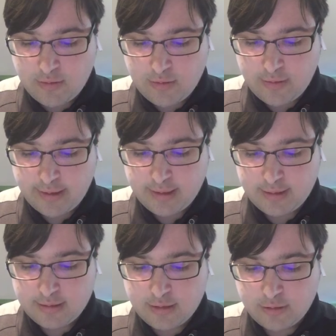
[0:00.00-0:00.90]
on
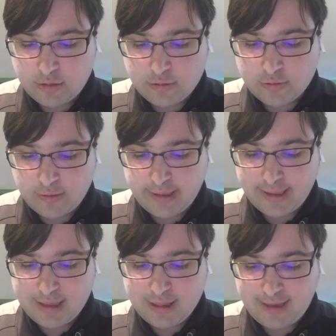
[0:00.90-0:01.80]
destroying
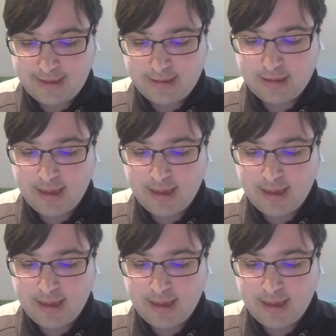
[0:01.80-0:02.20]
things,